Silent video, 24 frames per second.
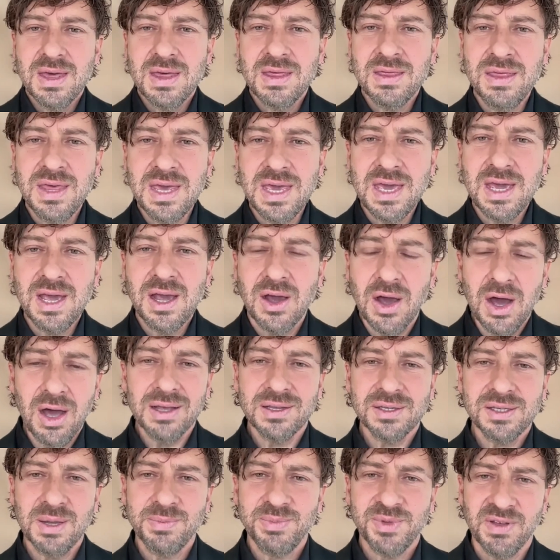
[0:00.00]
The
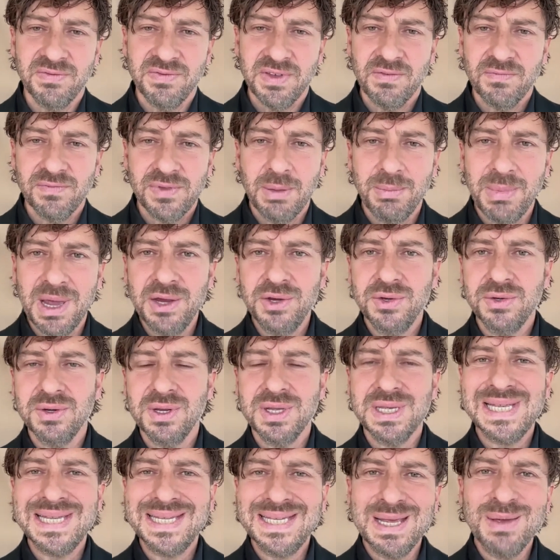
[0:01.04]
concept of inflammation
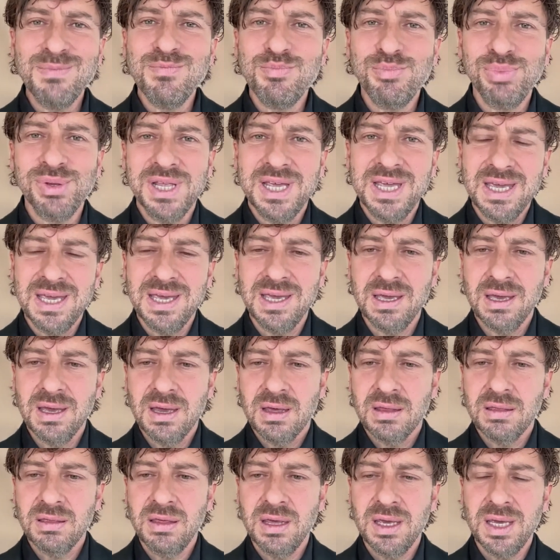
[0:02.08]
is simply
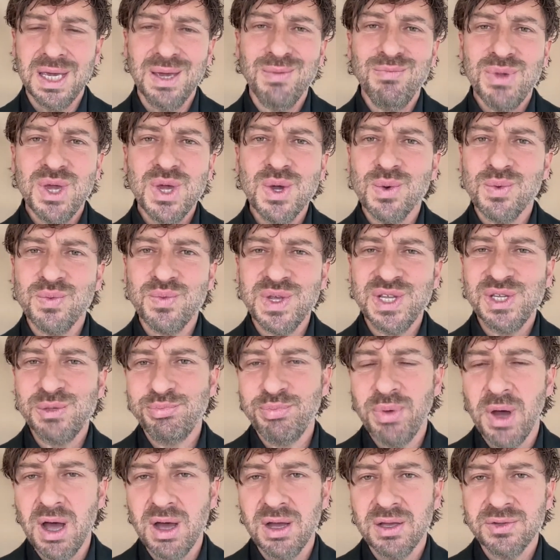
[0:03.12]
the immune
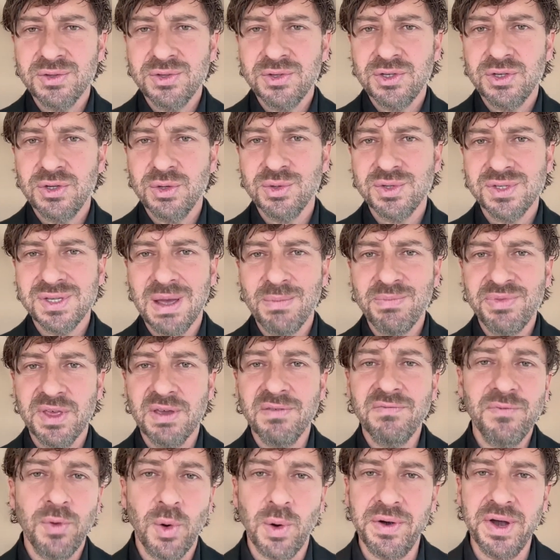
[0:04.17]
response to
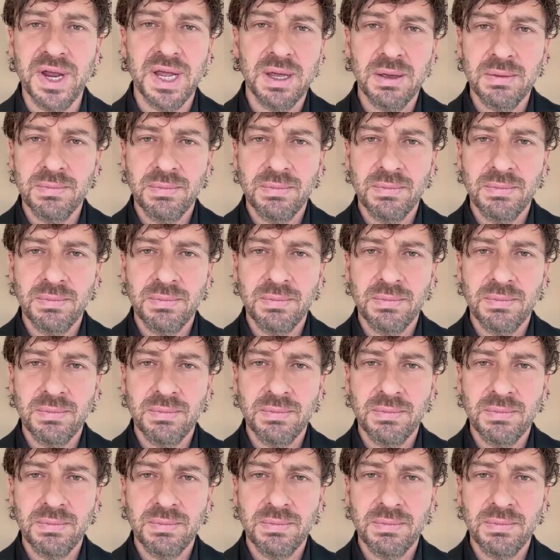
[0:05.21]
something foreign,